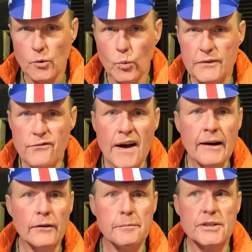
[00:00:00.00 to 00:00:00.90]
we
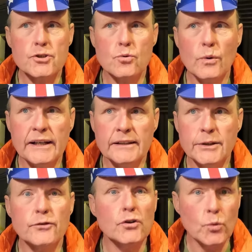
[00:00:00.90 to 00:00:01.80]
vary between,
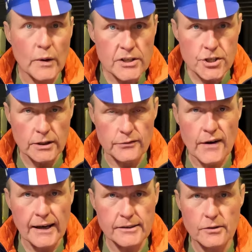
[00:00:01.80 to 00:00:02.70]
you've got the wind chill
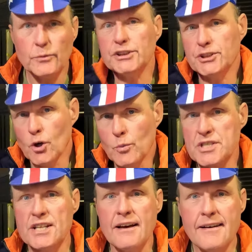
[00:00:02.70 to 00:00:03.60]
effect, which is
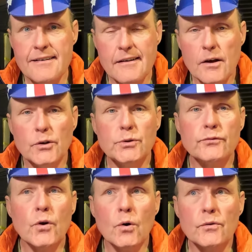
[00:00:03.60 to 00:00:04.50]
always there.
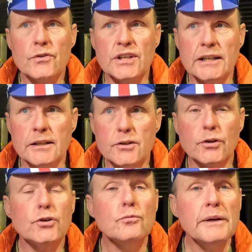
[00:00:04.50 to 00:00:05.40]
You've got the
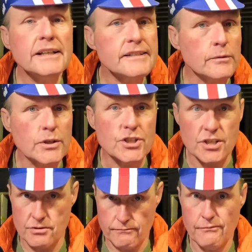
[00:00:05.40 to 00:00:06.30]
humidity, which
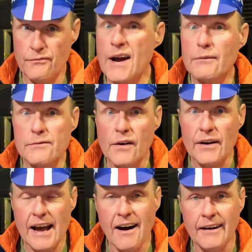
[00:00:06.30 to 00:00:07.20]
is
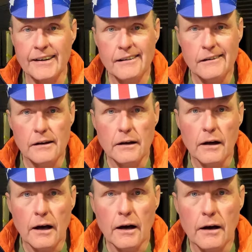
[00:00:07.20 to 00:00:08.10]
very high.
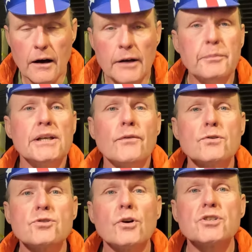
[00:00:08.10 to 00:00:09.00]
But you've
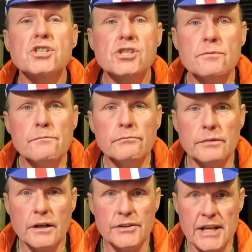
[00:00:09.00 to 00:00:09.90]
also got some
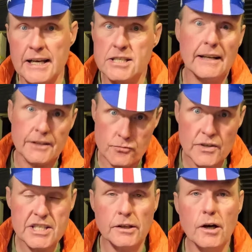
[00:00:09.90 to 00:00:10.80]
days, like this
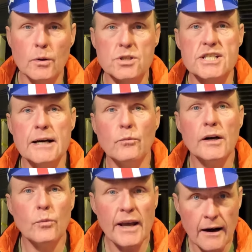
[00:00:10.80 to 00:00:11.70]
recent cold snap,
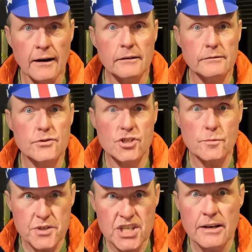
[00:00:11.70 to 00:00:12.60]
where we are
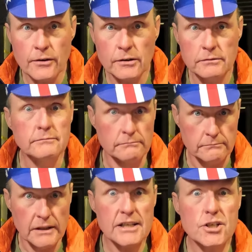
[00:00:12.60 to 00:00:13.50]
sub-zero
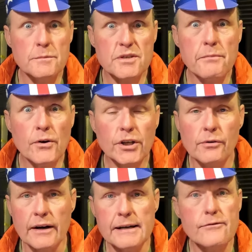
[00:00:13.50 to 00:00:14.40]
in terms of
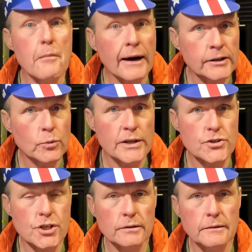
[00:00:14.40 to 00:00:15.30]
mercury, never mind
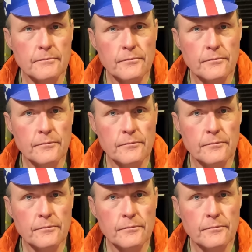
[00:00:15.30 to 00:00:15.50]
wind chill.